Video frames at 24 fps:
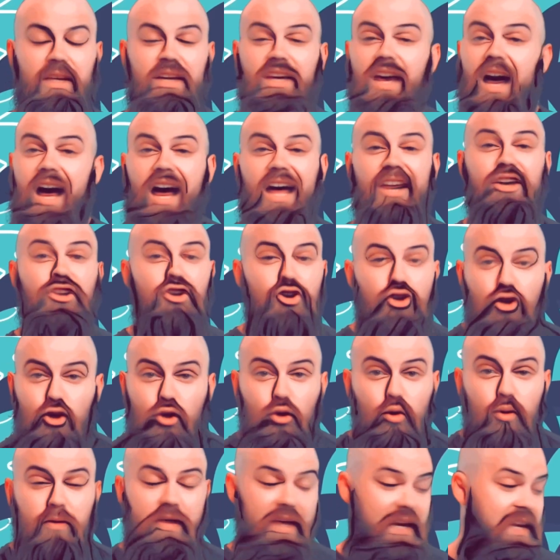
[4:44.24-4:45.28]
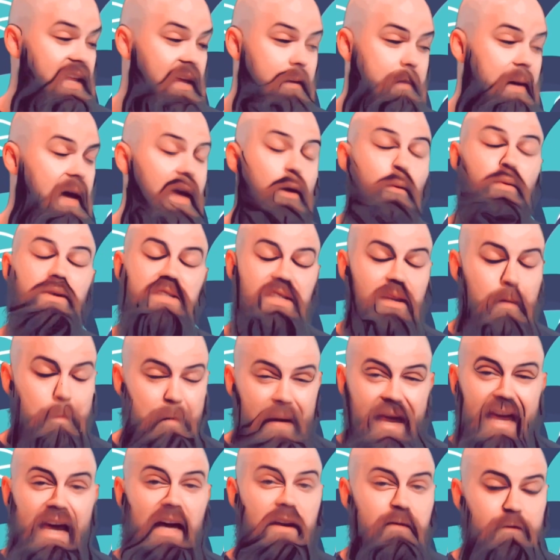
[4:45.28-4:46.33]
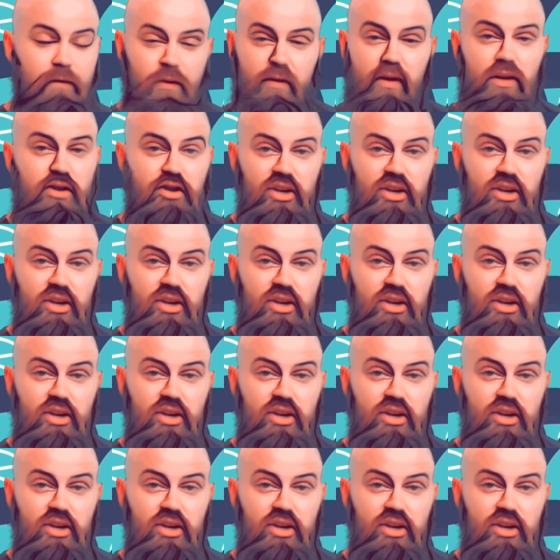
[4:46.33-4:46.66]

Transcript: God knew that Nehemiah was the man for the